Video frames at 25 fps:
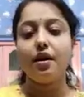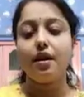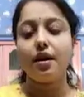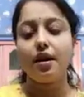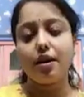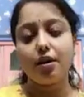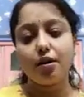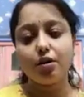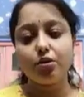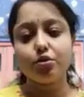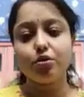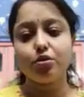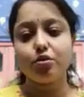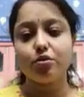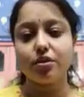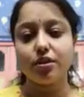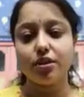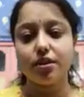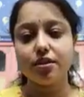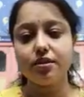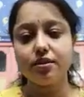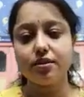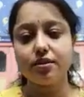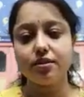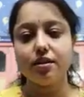Hello
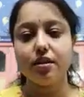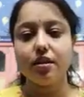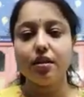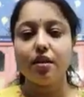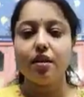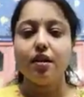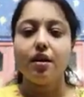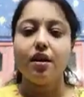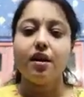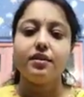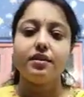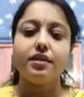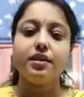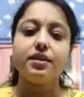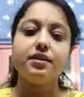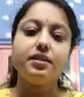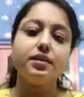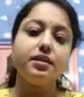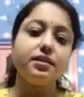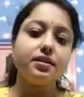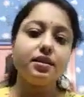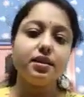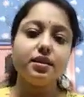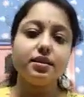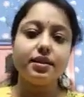students, this
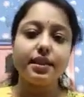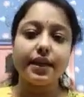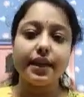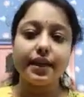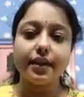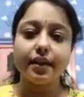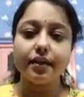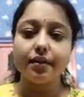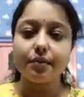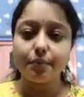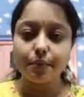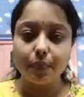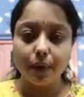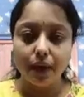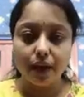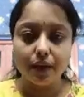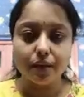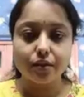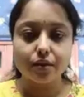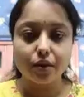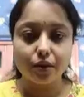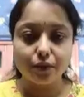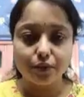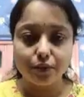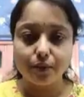is the second
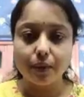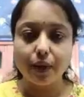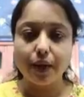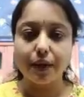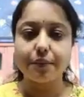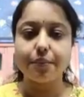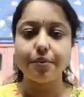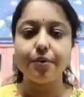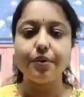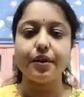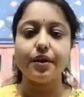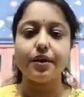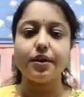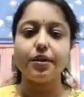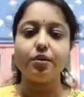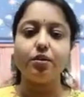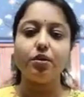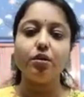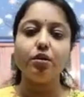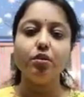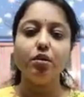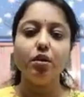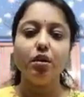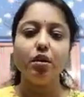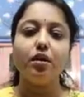part of my
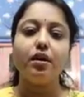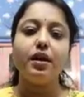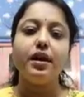video,